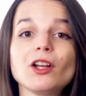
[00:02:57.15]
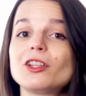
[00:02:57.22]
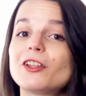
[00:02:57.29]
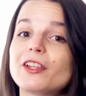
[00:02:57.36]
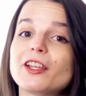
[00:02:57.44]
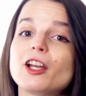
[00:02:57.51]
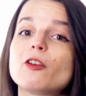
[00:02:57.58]

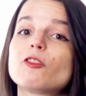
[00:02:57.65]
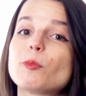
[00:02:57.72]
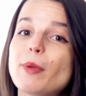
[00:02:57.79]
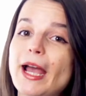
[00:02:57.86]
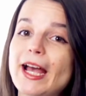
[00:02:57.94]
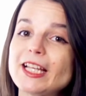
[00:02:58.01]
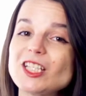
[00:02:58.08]
Looking over
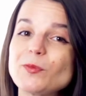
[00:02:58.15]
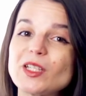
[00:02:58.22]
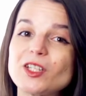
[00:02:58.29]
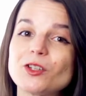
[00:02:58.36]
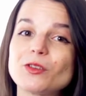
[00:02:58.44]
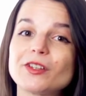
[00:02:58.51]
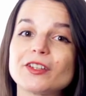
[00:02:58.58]
past
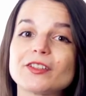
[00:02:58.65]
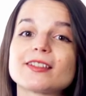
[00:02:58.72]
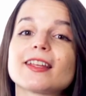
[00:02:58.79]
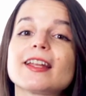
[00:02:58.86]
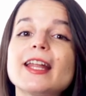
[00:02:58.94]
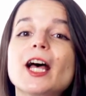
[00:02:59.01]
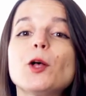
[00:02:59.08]
materials
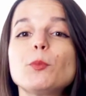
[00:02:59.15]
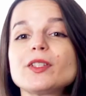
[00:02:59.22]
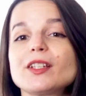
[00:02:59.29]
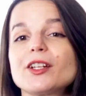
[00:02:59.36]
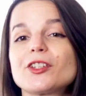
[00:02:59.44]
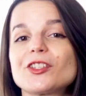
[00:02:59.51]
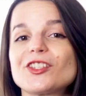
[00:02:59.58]
can help us
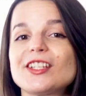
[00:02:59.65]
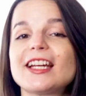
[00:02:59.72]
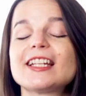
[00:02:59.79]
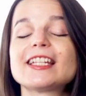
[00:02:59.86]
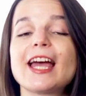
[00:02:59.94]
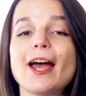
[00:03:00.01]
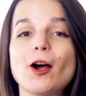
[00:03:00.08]

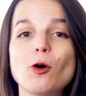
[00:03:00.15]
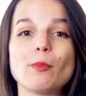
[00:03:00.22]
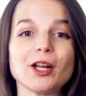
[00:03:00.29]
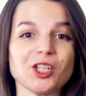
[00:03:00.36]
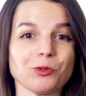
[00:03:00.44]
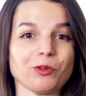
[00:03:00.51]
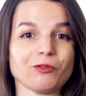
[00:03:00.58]
understand how
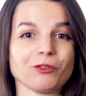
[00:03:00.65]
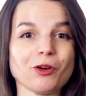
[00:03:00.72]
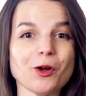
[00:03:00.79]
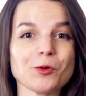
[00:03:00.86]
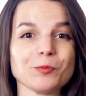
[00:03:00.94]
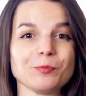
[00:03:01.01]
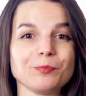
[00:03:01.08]
much we've
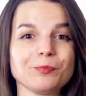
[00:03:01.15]
grown.